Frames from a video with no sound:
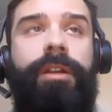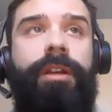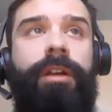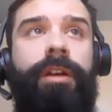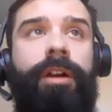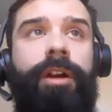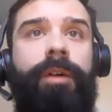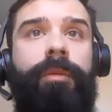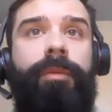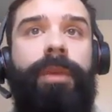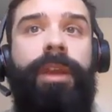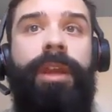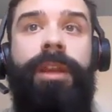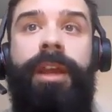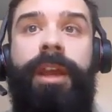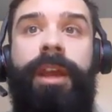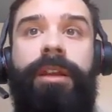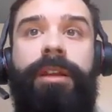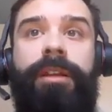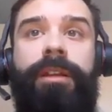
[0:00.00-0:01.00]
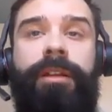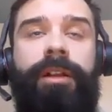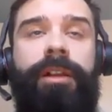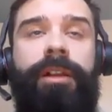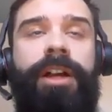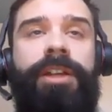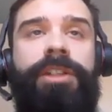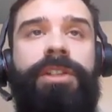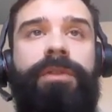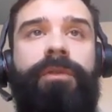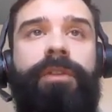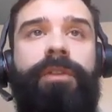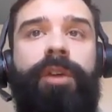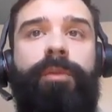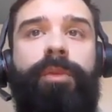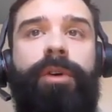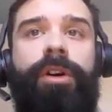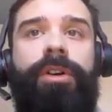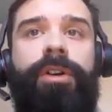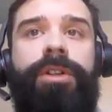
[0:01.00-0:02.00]
and edit and classify
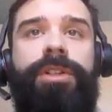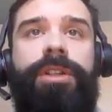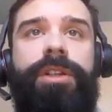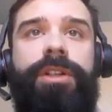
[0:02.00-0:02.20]
parts